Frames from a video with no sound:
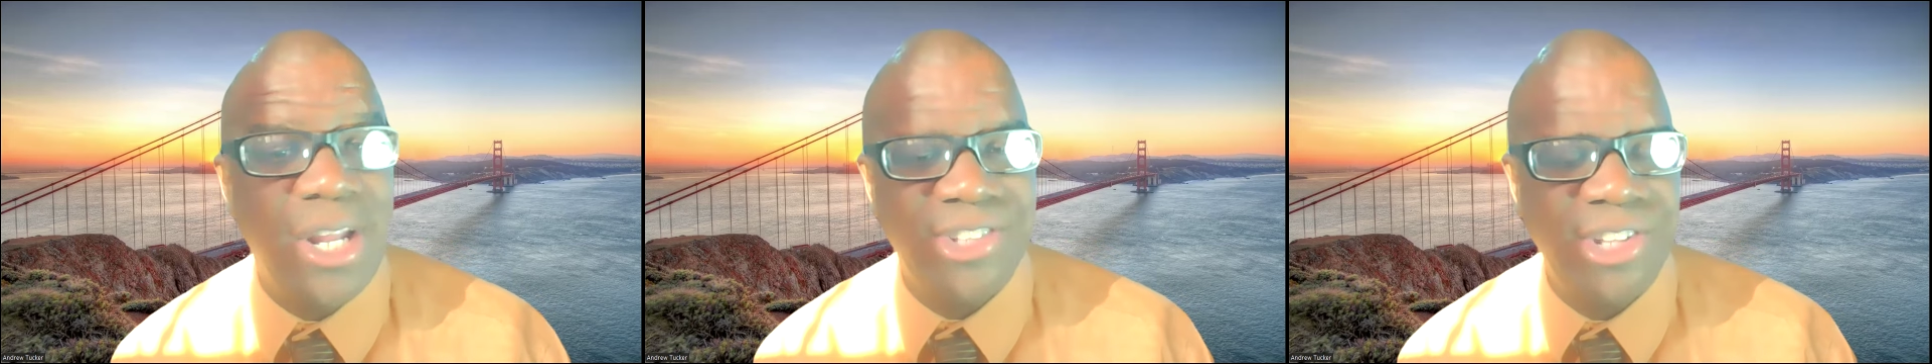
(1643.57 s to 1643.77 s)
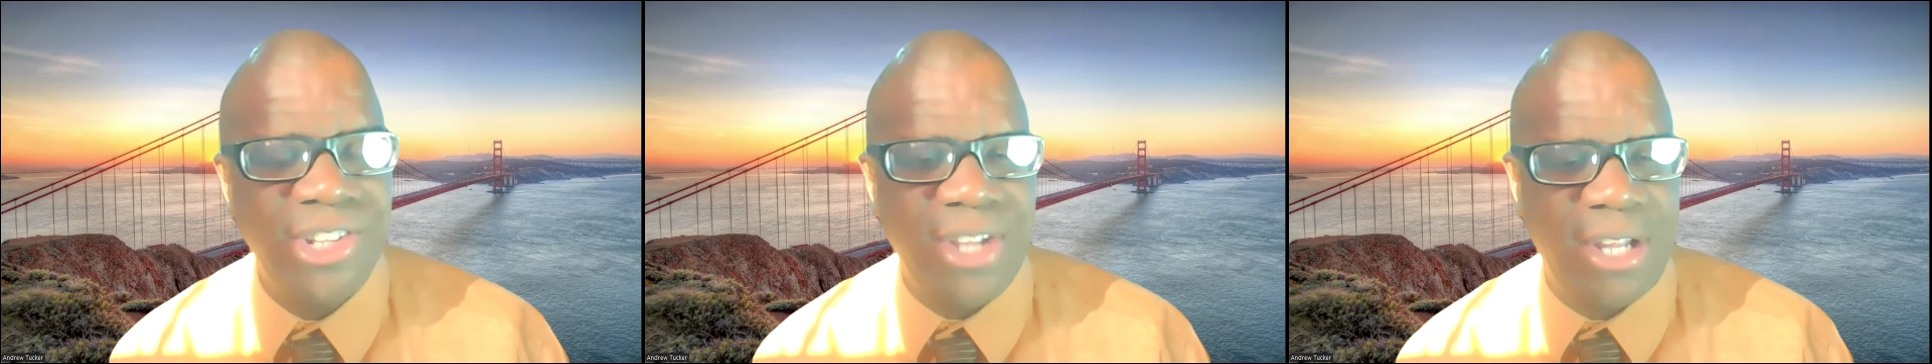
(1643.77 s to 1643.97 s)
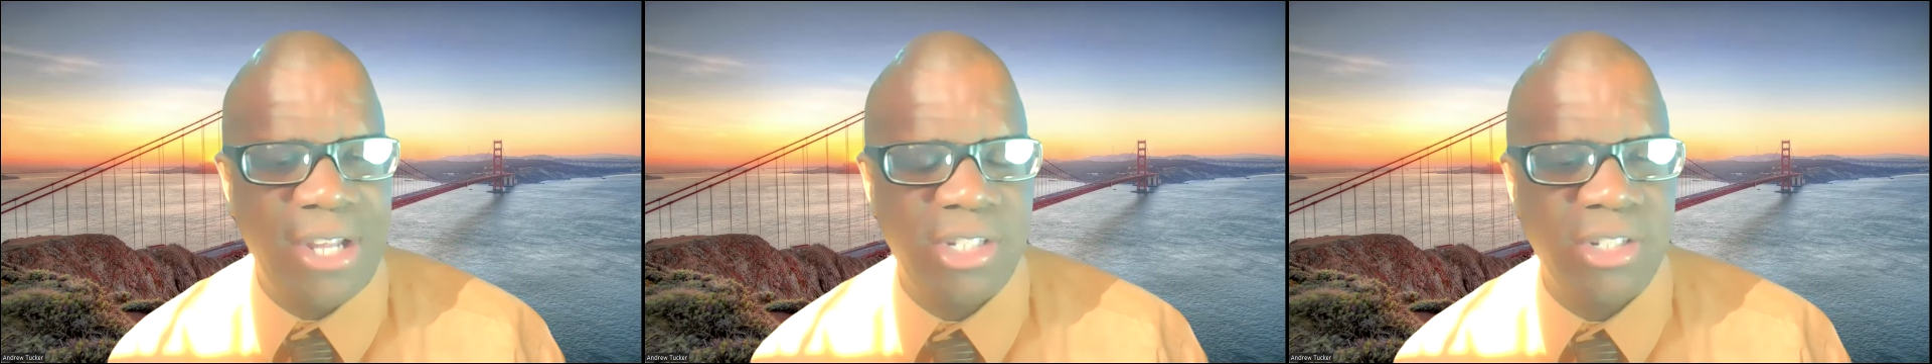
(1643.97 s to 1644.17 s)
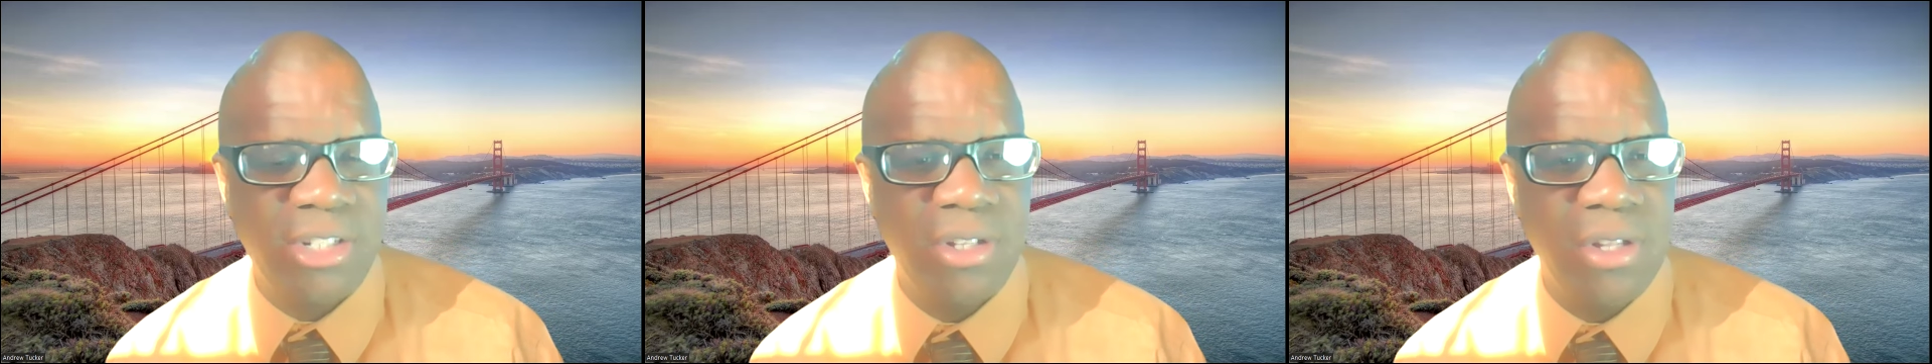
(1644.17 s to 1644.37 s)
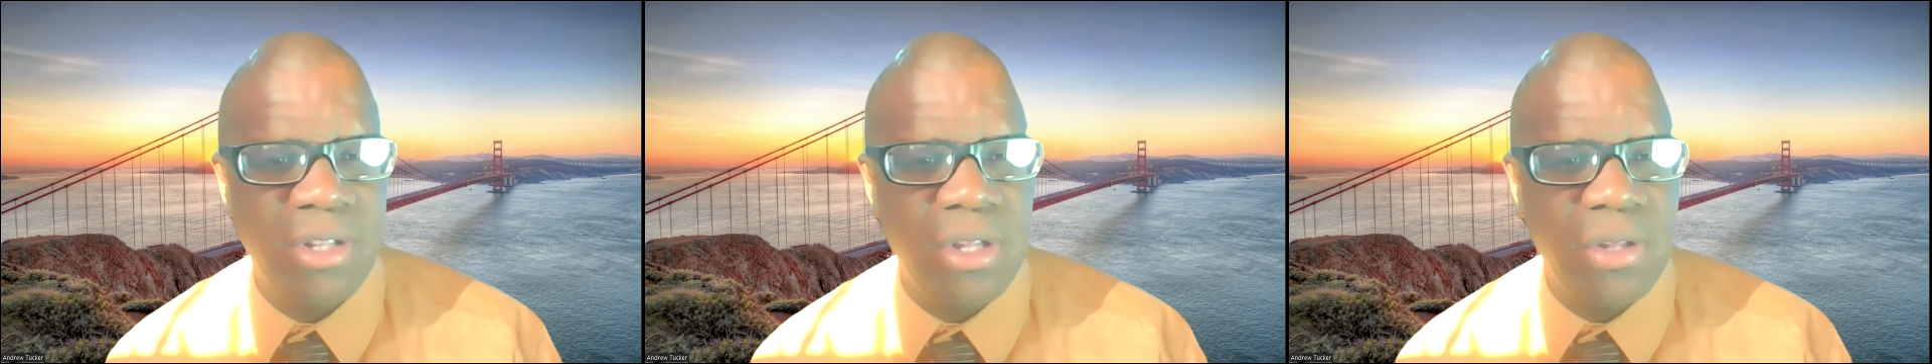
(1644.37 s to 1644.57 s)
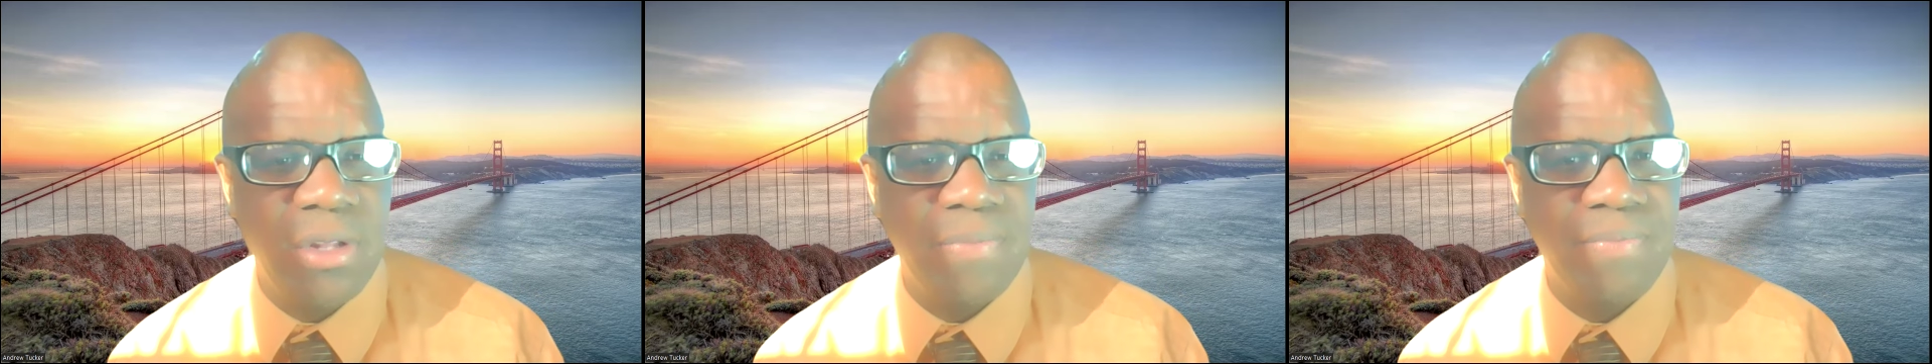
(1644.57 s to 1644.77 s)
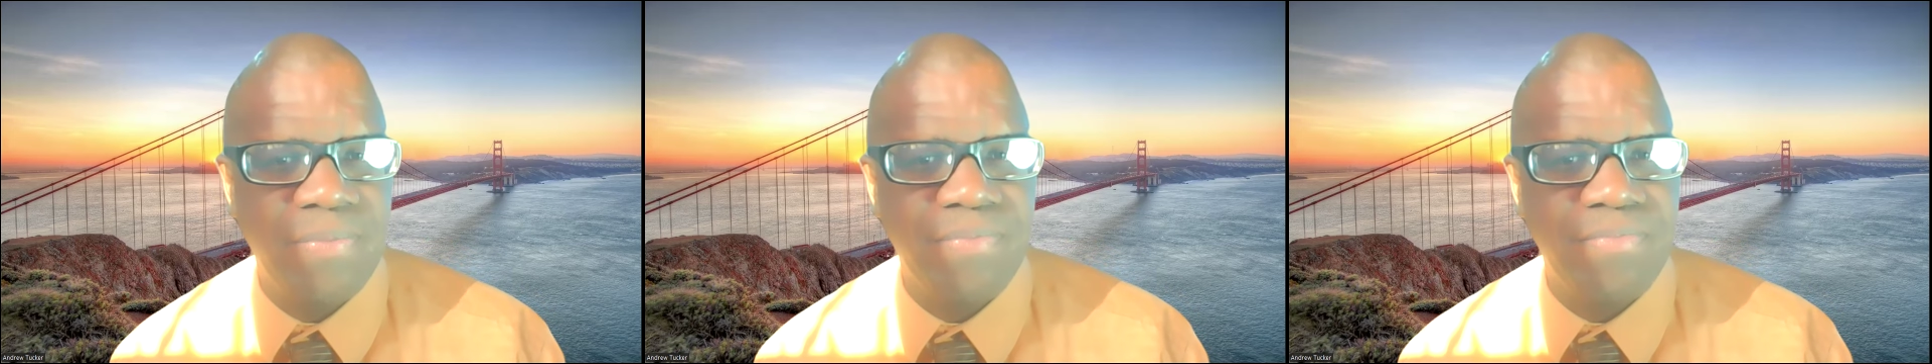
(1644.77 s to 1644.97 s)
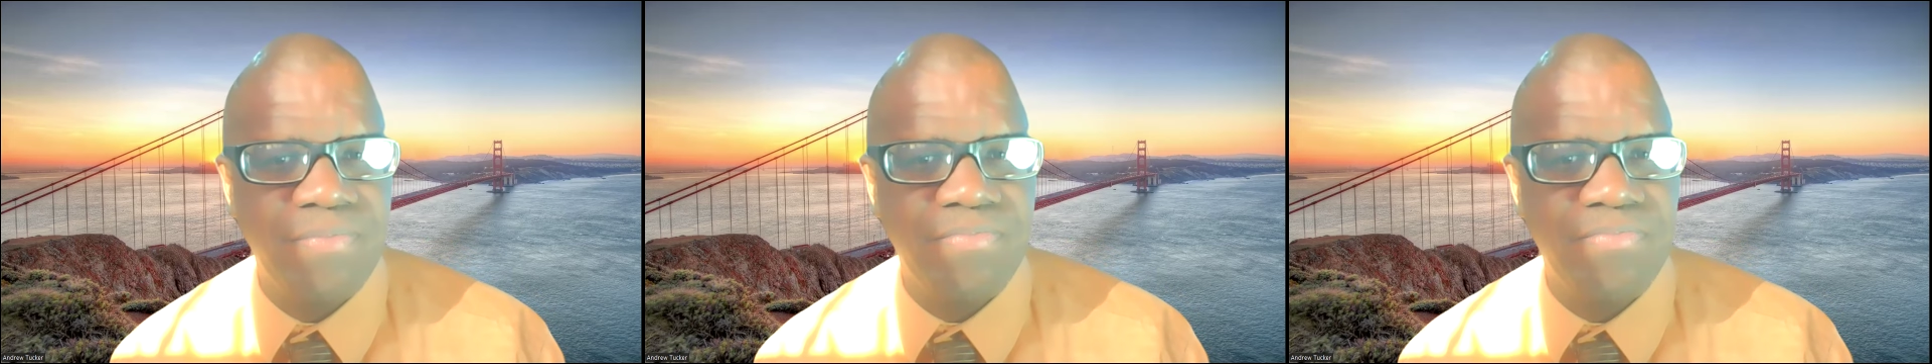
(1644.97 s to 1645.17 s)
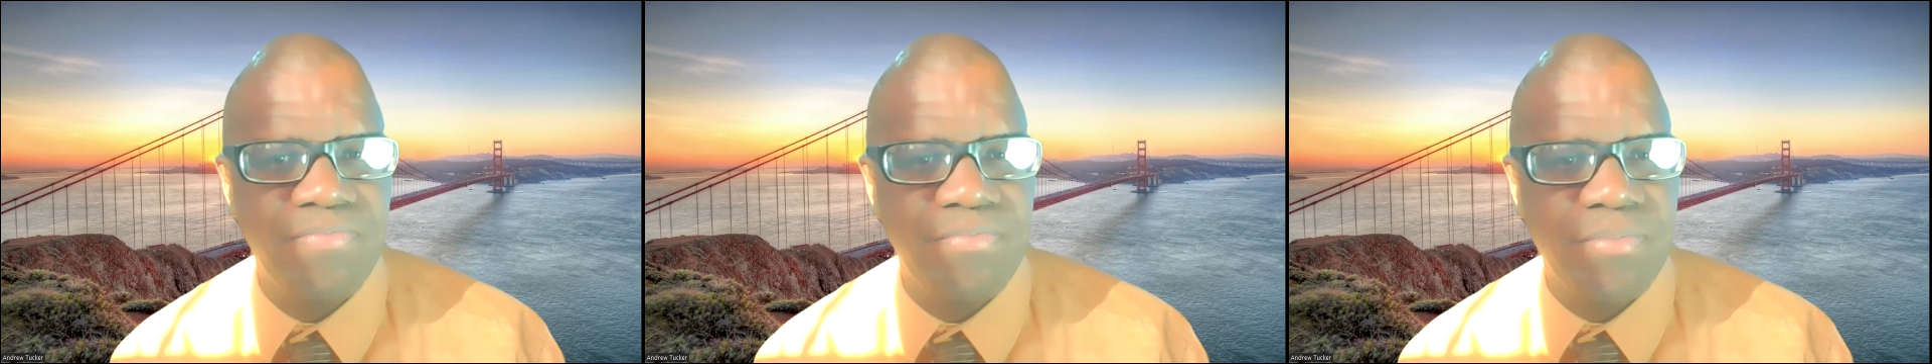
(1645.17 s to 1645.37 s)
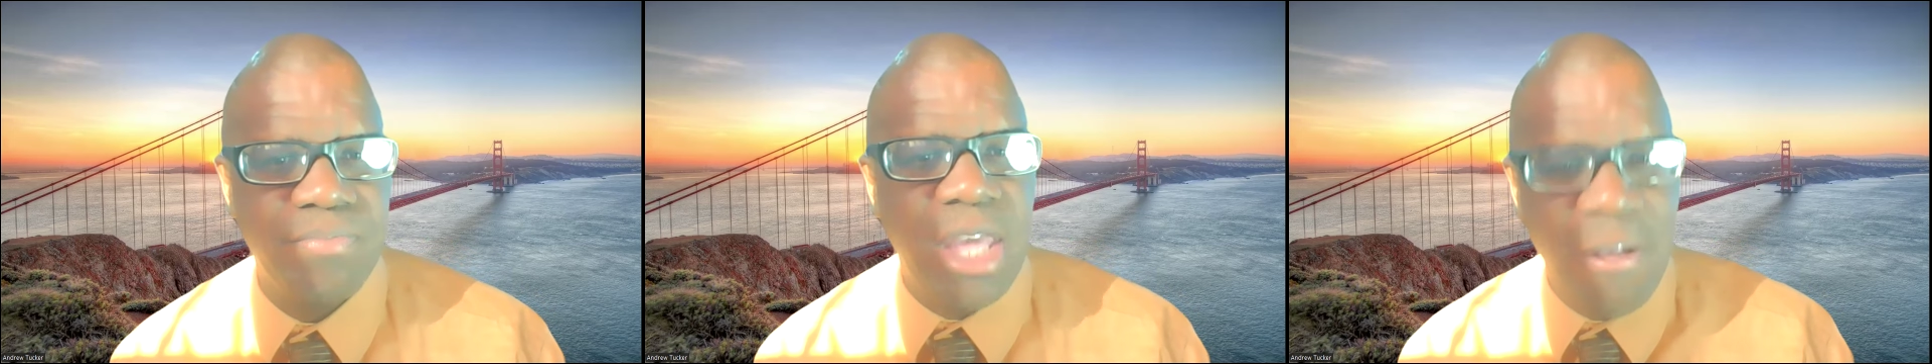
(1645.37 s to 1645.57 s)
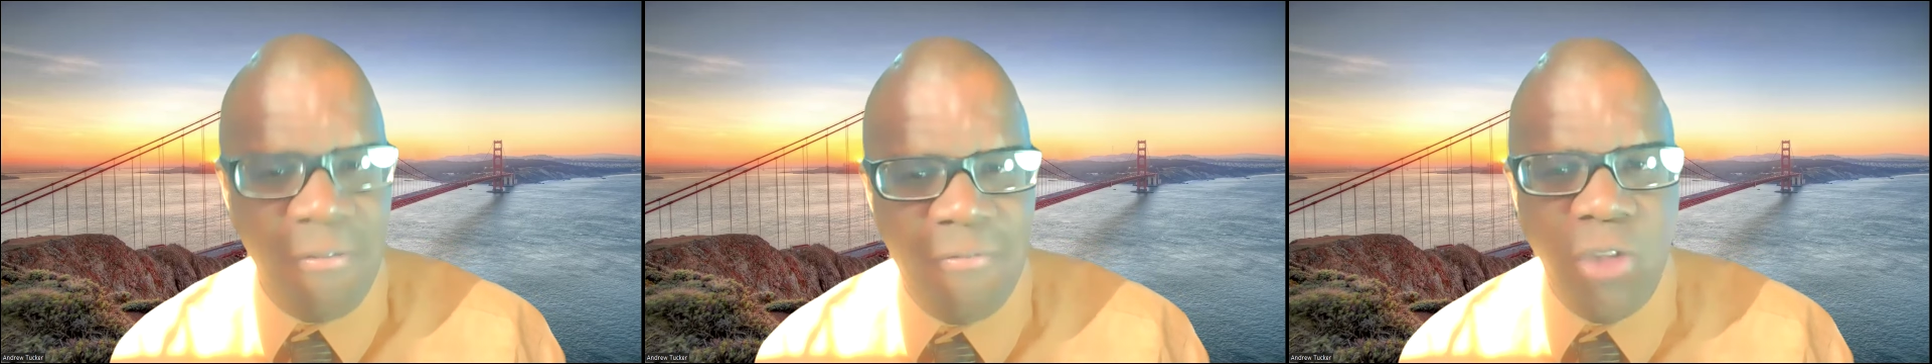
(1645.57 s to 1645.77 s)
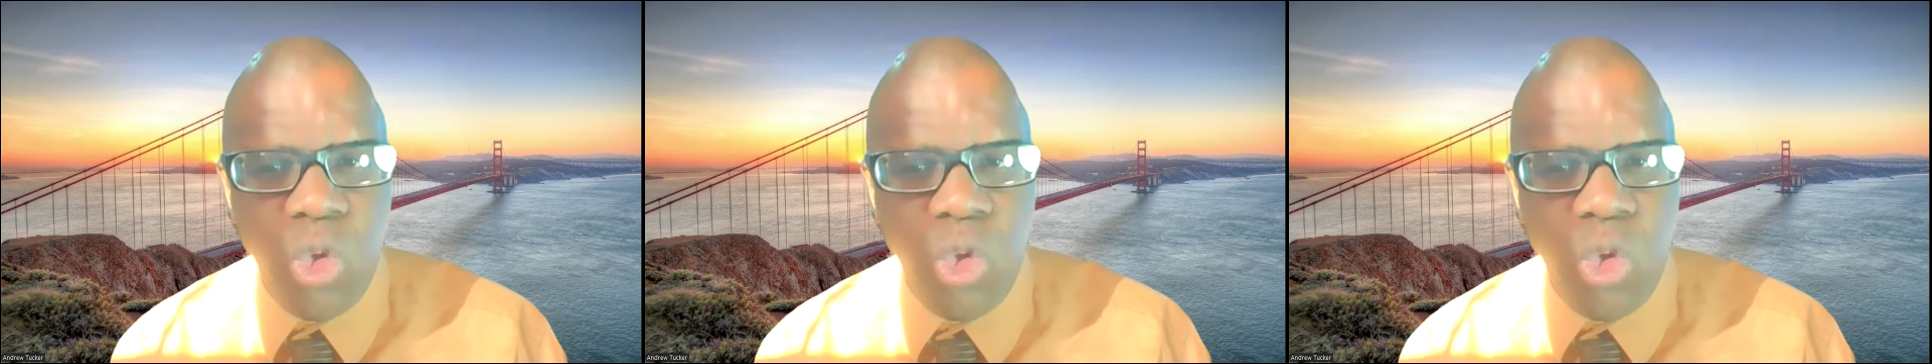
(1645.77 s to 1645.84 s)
existence? If